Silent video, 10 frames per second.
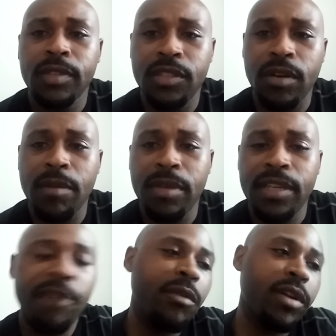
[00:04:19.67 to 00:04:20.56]
You know what I
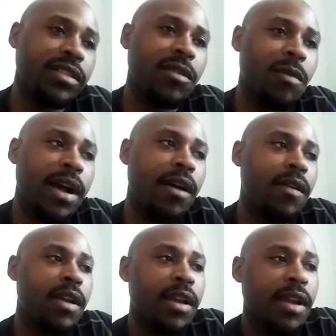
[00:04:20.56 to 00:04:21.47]
mean? Every once in a
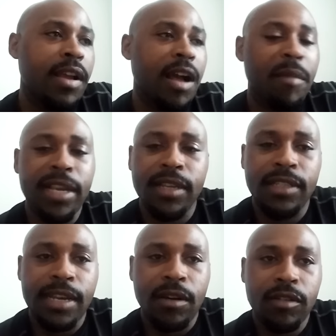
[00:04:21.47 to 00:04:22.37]
while, I might
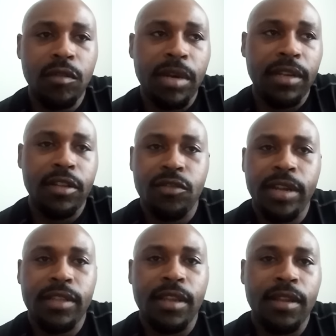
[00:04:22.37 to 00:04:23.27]
get down and do my little
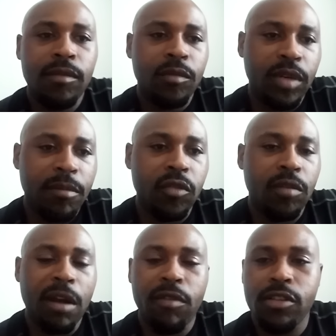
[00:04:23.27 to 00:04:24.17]
drink thing when I'm
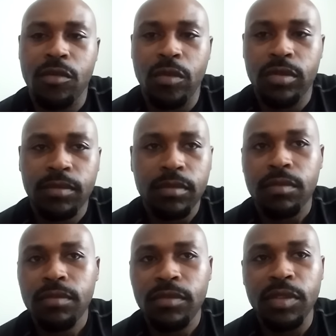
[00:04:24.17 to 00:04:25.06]
doing my rituals.
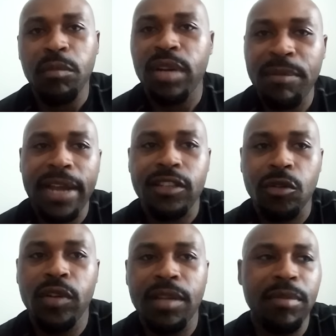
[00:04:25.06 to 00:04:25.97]
But I'm not
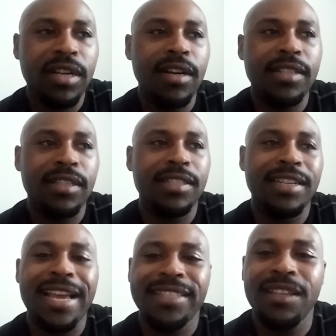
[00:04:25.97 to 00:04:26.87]
doing it because it's
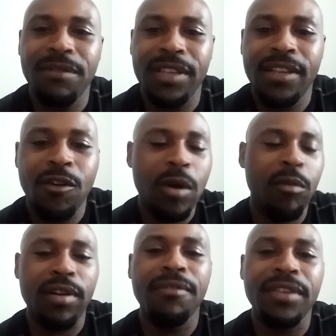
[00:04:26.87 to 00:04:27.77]
an activity or I
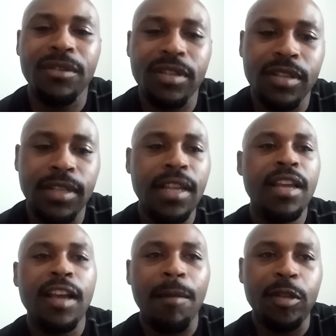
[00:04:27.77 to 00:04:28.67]
want to feel good.
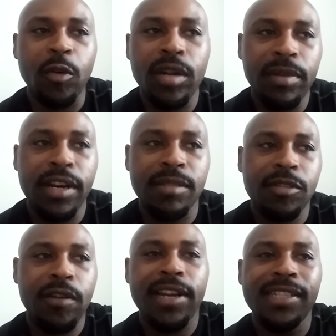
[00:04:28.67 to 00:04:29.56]
I'm doing it because I'm
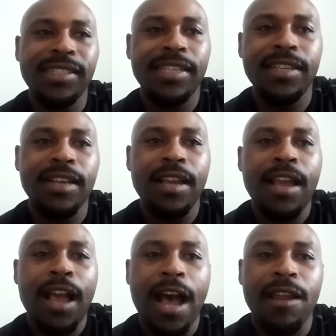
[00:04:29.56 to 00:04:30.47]
trying to seek
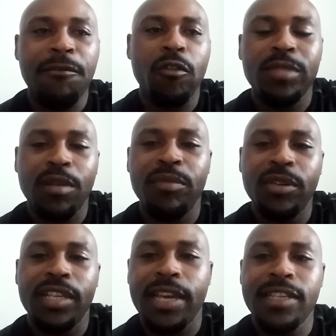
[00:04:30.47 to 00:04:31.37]
higher forms of
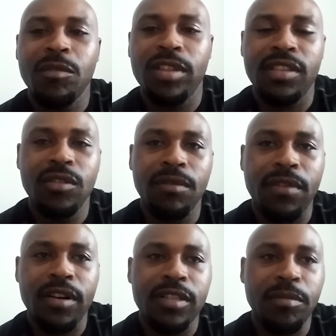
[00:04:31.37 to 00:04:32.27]
communication with the
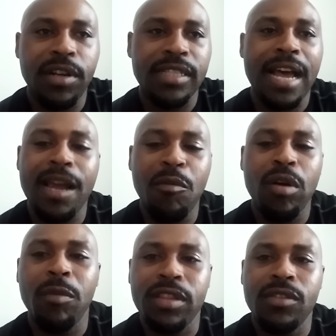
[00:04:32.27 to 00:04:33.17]
universe, because I am
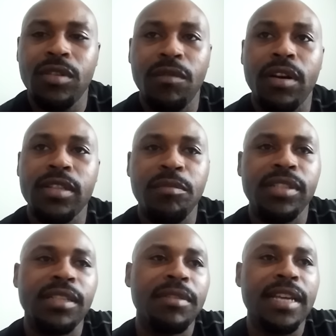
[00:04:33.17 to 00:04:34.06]
one with the universe. But
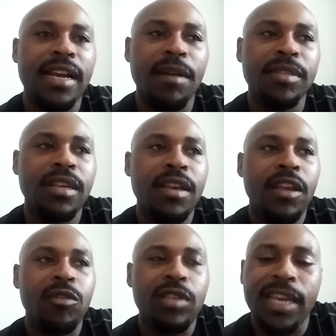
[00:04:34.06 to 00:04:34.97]
sometimes
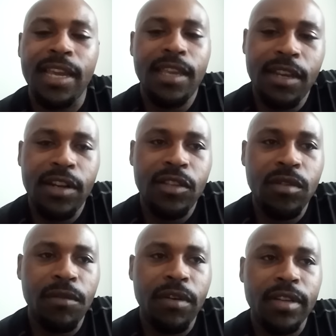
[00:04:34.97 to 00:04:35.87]
you can't hear the
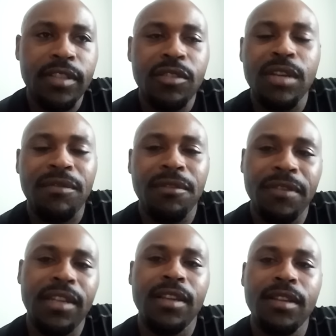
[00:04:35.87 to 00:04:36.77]
universe. You have to
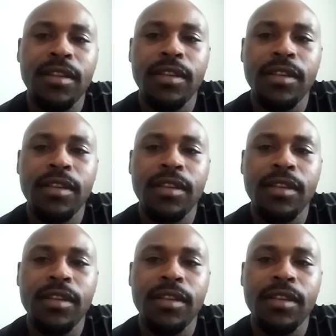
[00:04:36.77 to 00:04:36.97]
feel it.